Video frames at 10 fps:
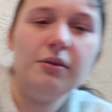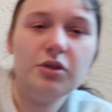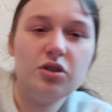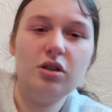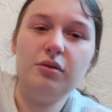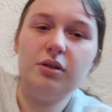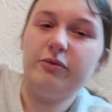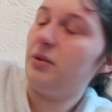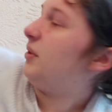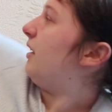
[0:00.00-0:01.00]
It was two of
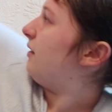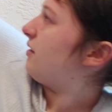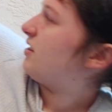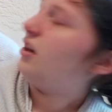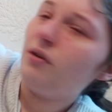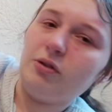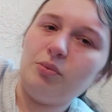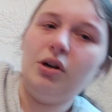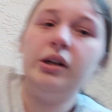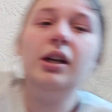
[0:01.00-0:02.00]
them from that silver
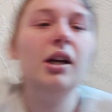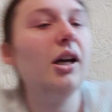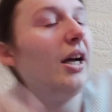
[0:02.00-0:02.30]
one